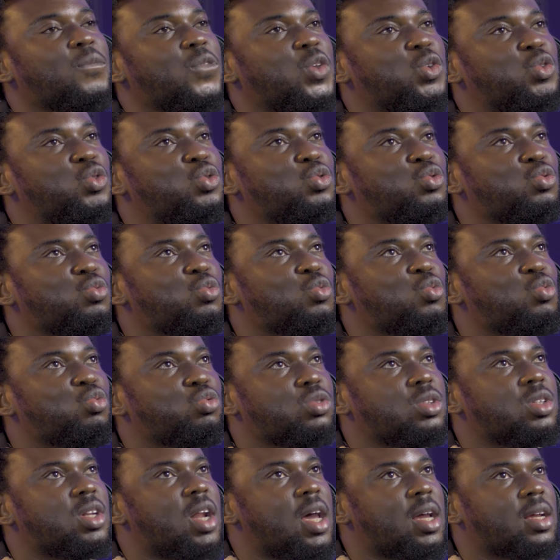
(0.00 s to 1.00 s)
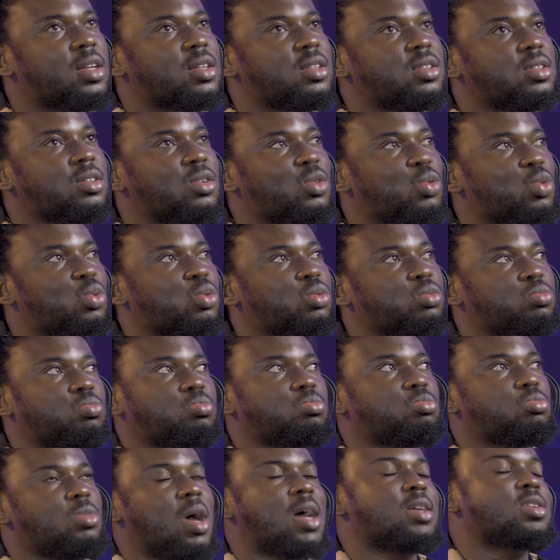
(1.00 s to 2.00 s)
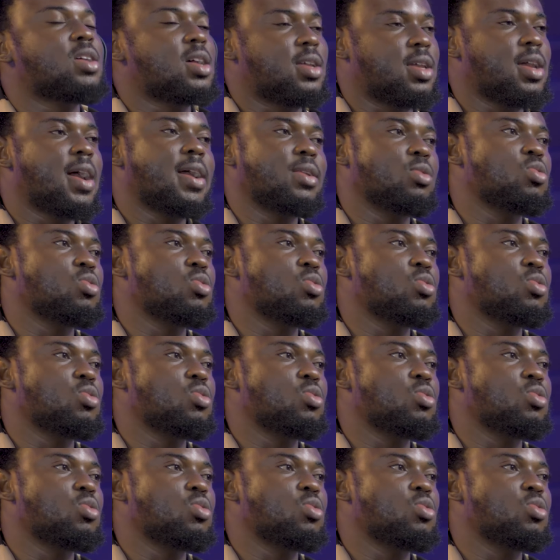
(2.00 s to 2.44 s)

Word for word: you would likely, oh, Asha Kele, I know